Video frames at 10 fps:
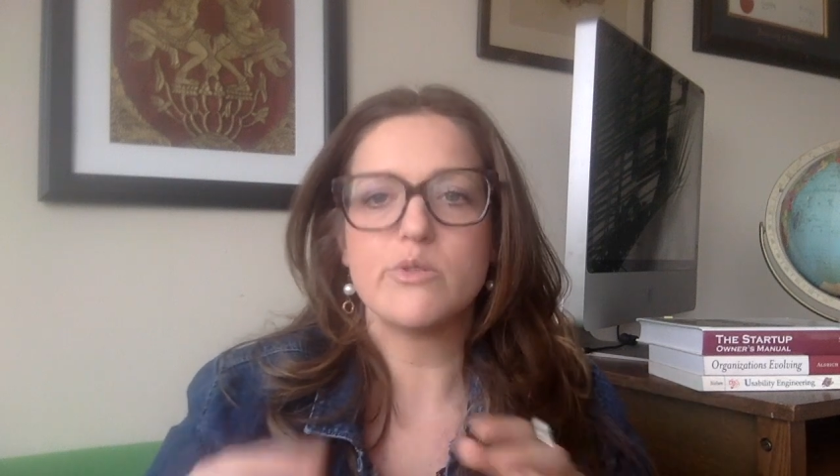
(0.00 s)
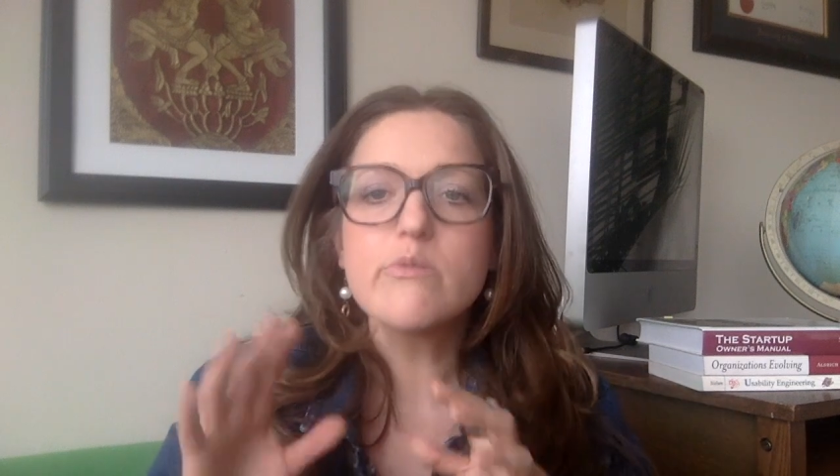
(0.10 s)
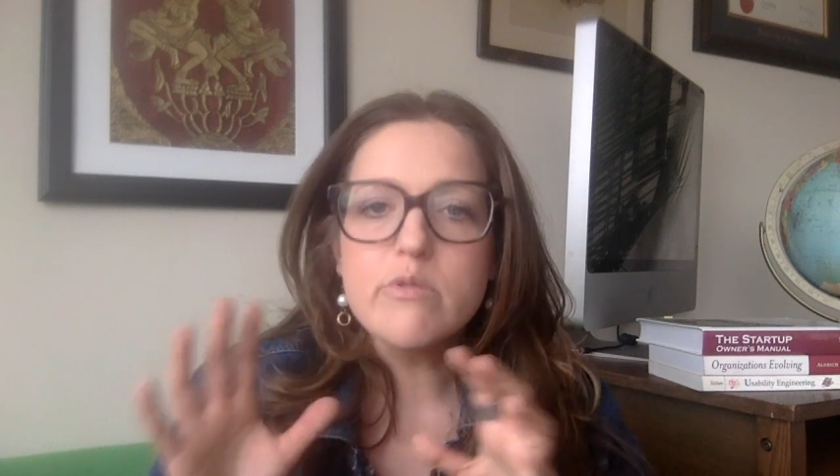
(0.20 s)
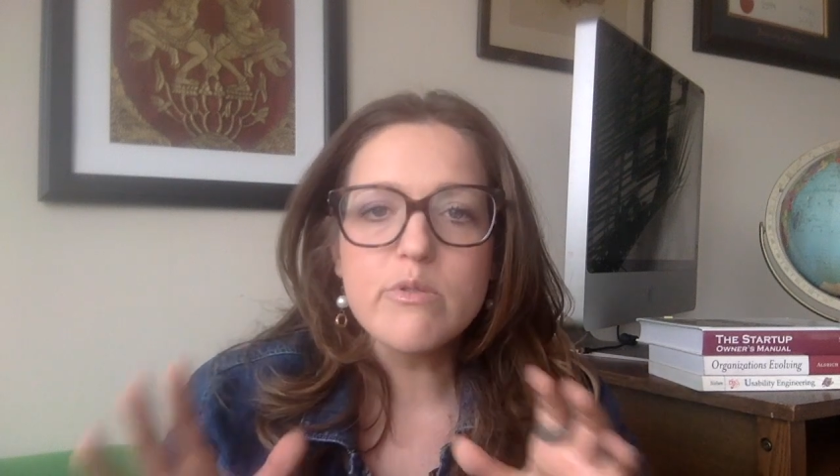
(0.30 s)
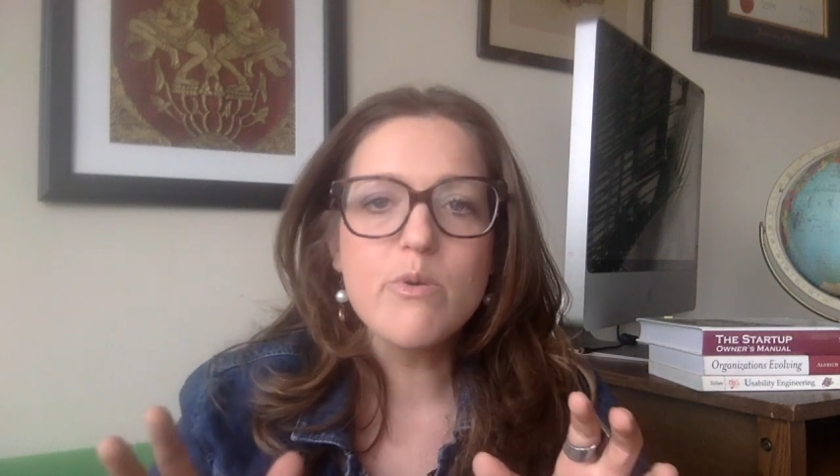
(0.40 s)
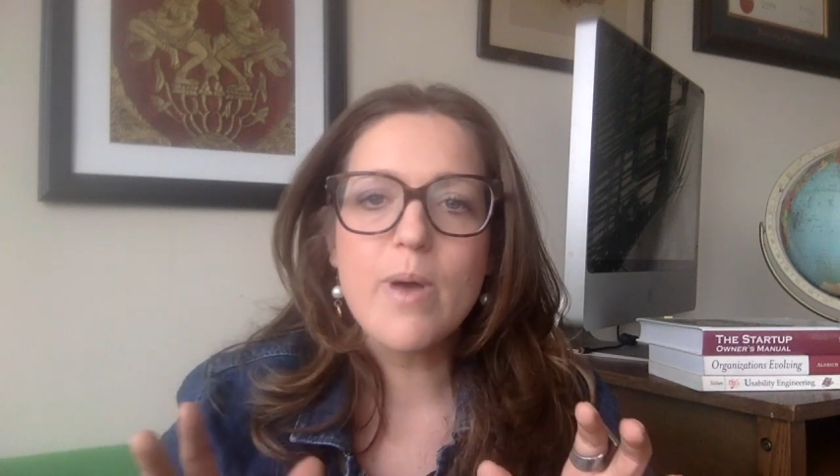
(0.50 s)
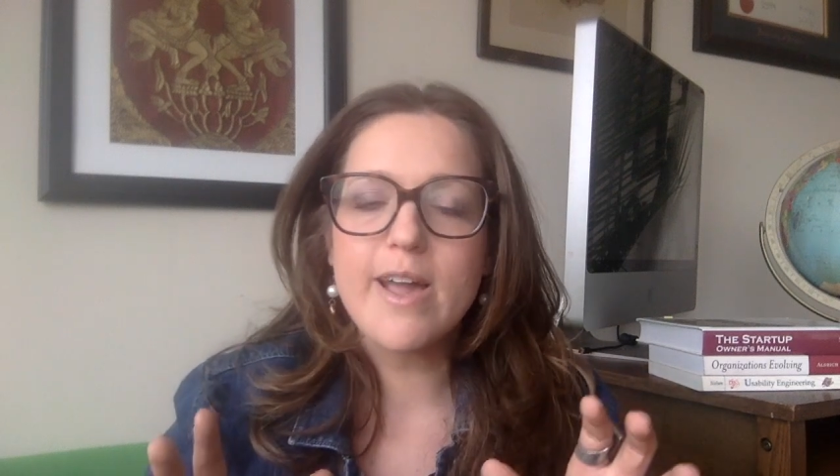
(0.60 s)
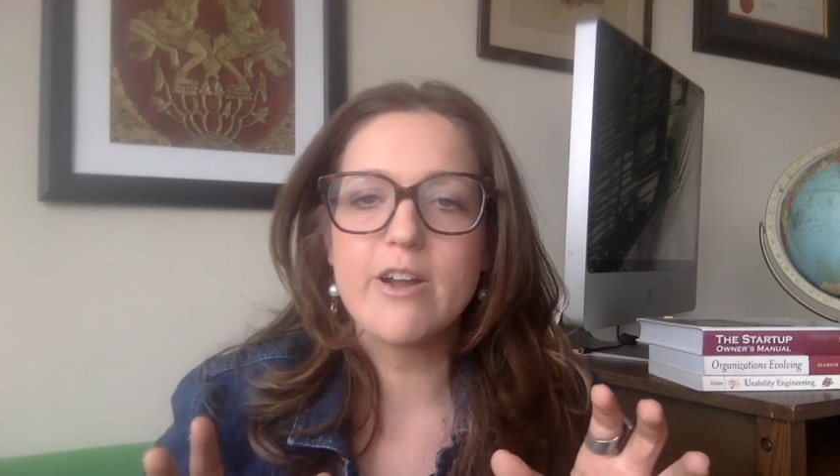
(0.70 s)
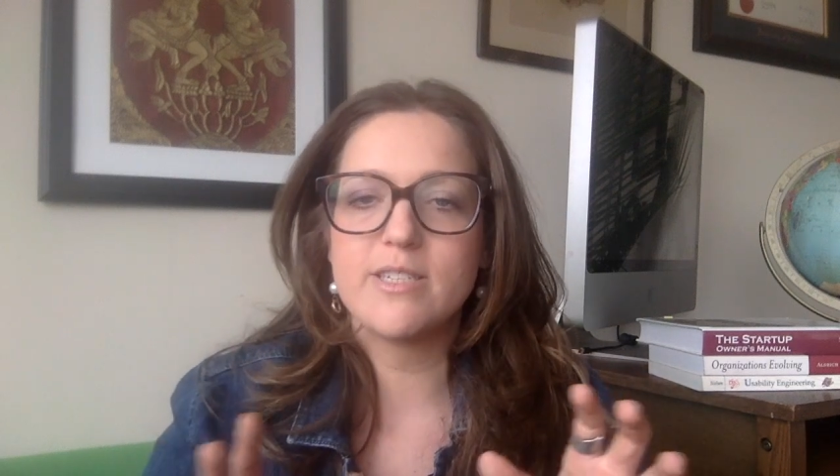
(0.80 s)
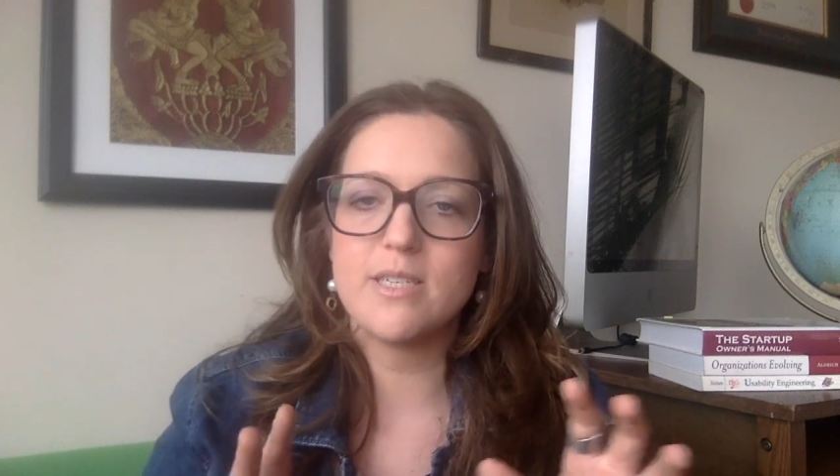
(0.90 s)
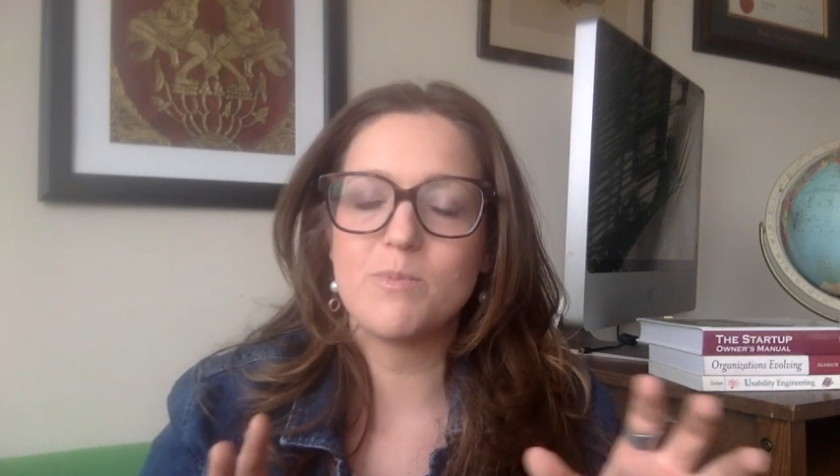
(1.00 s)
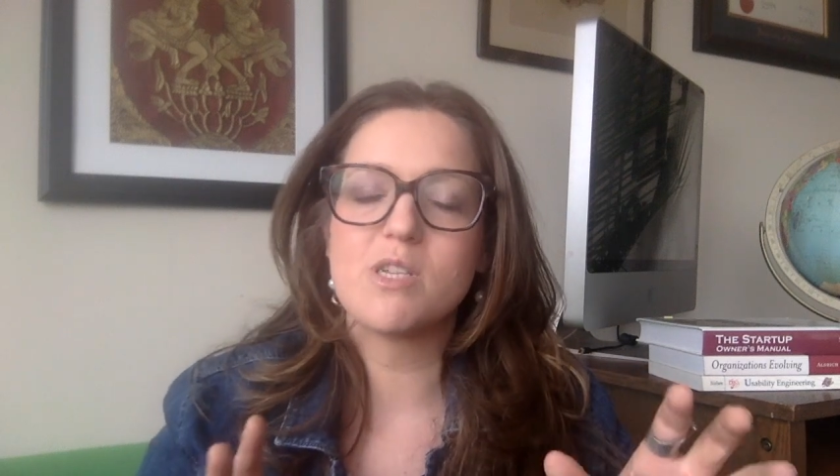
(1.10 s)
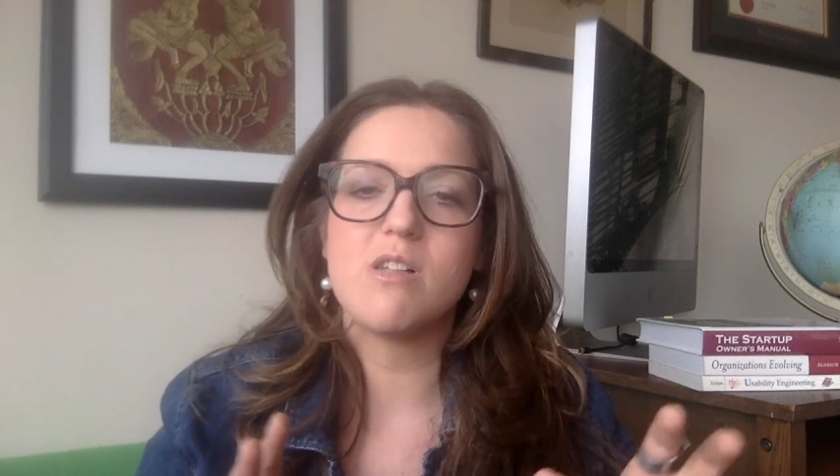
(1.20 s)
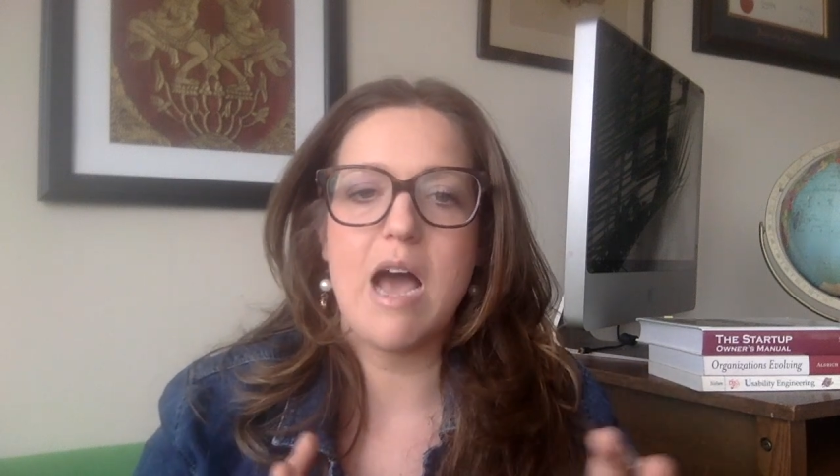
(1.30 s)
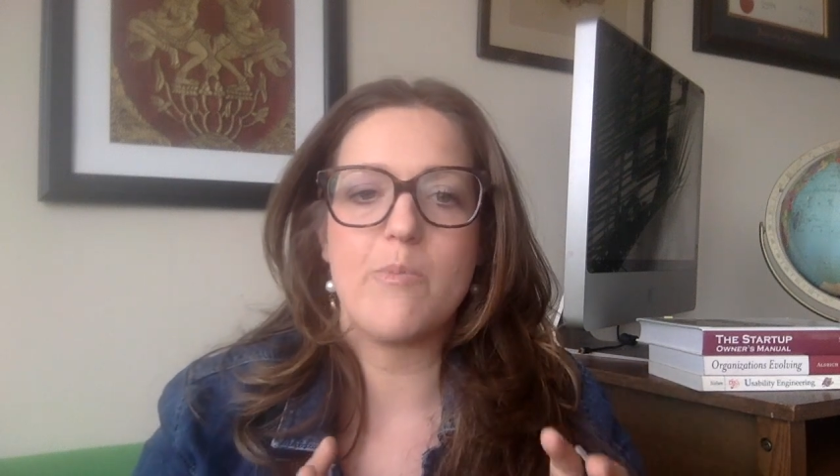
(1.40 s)
through the way our teams
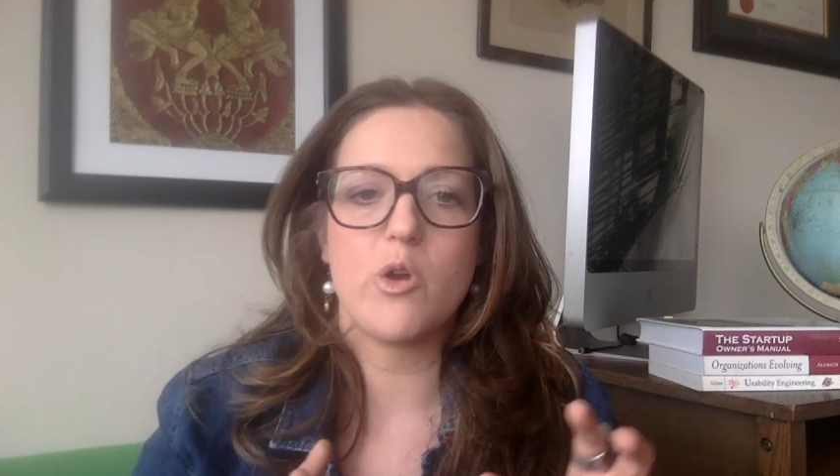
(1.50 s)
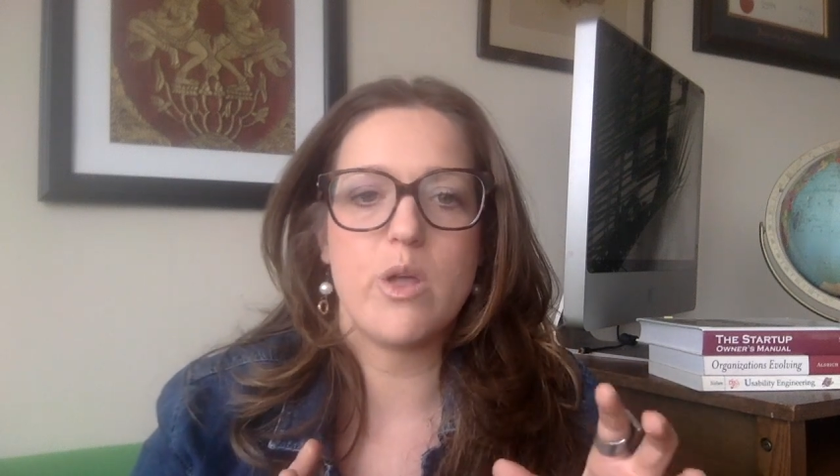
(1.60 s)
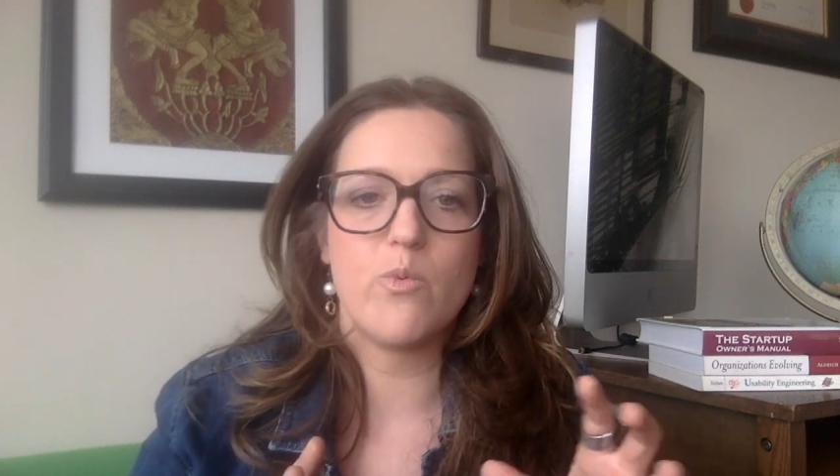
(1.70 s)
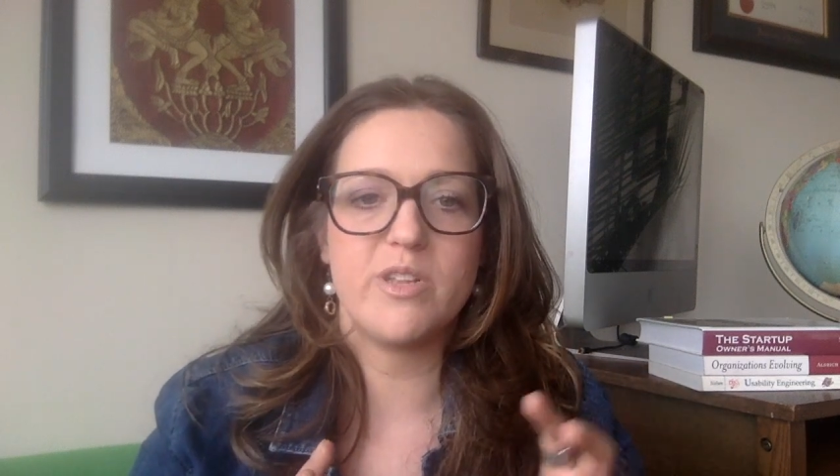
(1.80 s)
collaborate